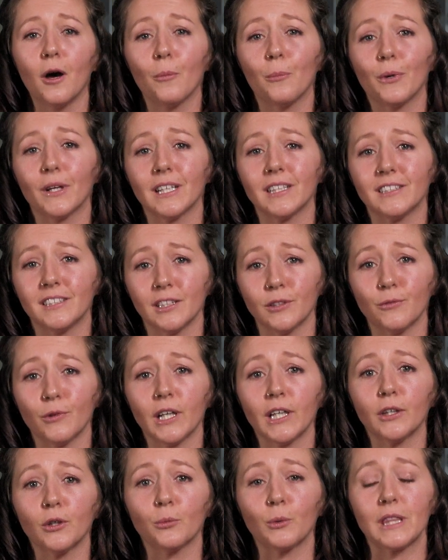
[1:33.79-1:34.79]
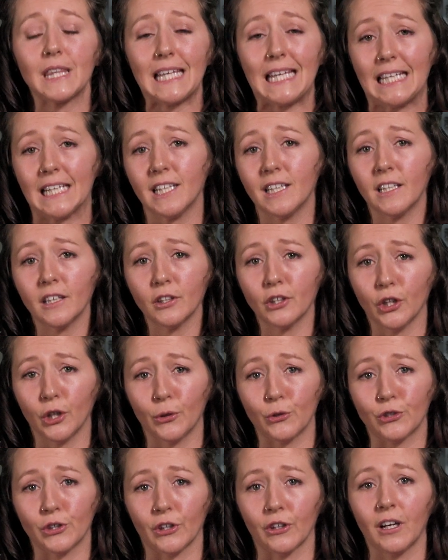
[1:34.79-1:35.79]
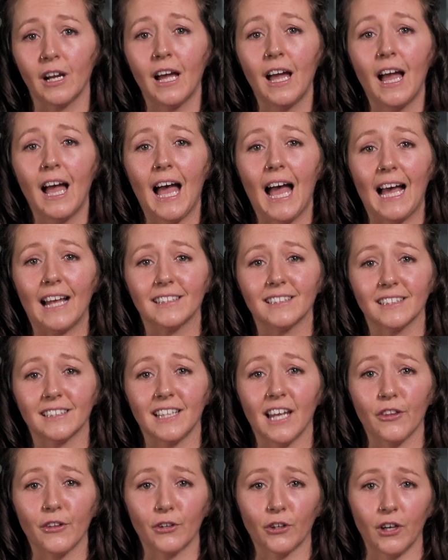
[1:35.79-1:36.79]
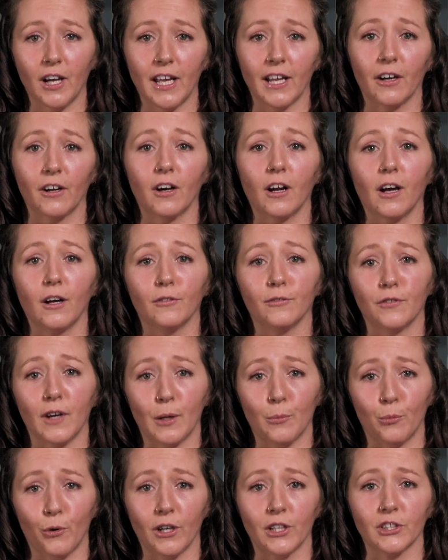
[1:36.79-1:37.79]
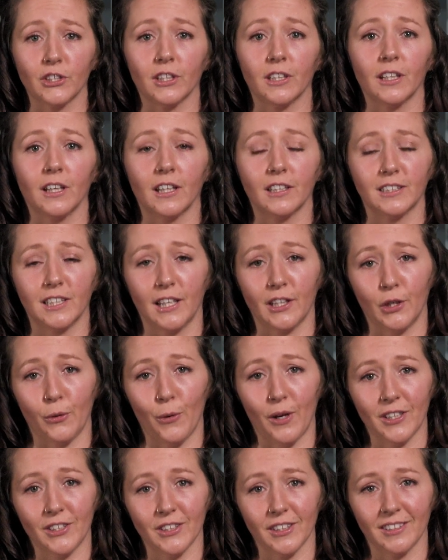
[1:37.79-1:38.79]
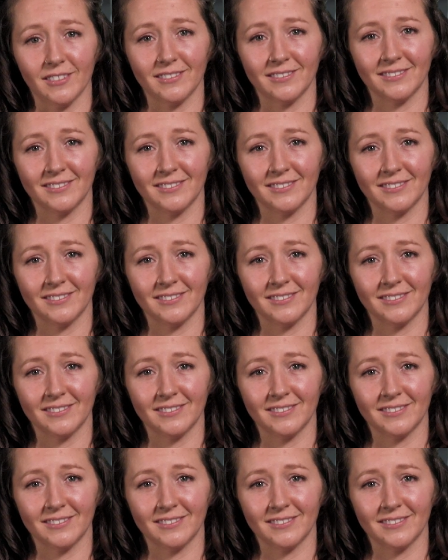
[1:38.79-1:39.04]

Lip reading: but a DIN rail within an enclosure adds another layer of vibration attenuation.